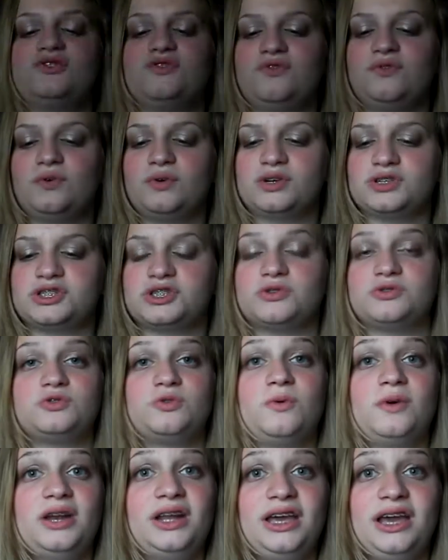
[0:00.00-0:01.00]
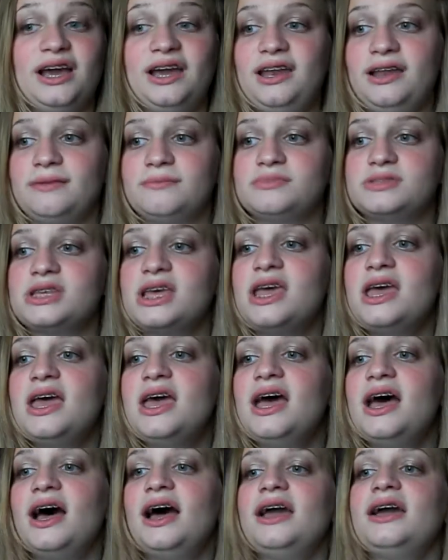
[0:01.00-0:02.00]
4, so 20 items.
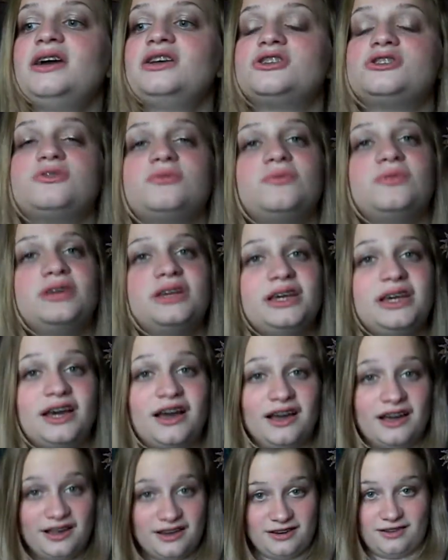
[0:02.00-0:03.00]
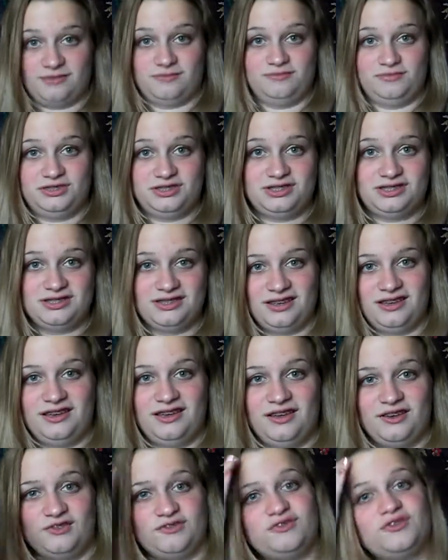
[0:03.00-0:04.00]
I got 20 items
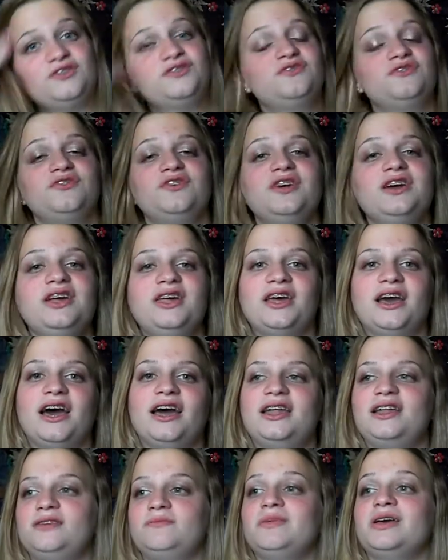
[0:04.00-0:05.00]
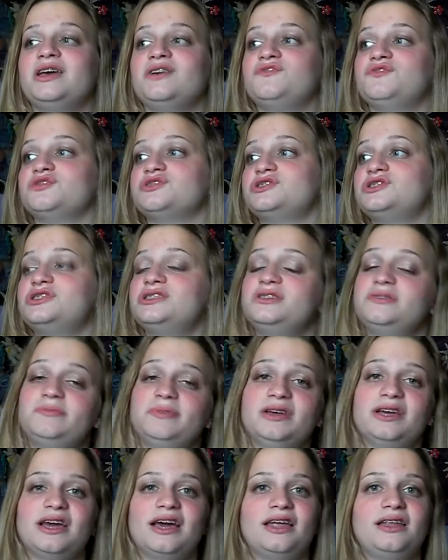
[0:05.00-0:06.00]
for free. I didn't pay for
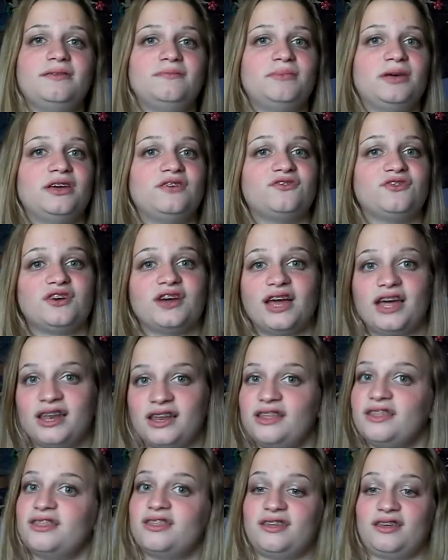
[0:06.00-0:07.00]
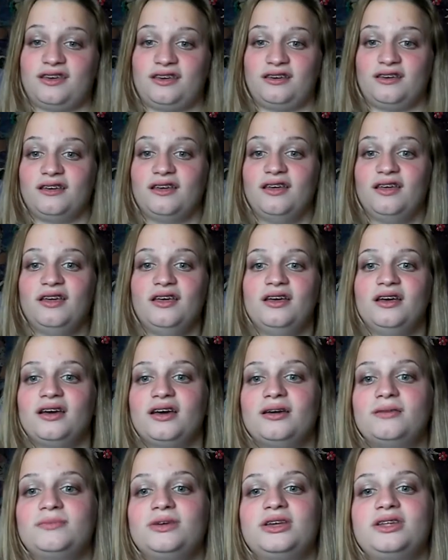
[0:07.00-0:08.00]
shipping. I didn't pay for anything.
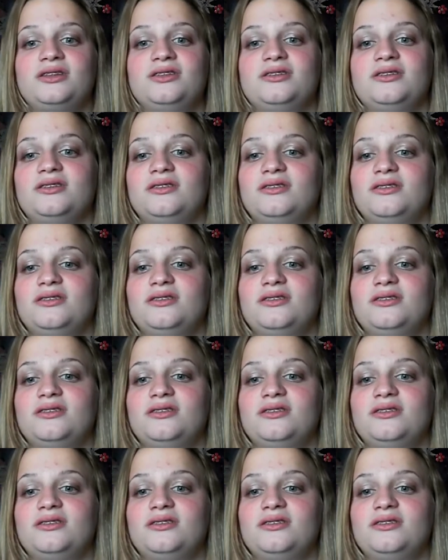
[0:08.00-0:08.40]
I mean,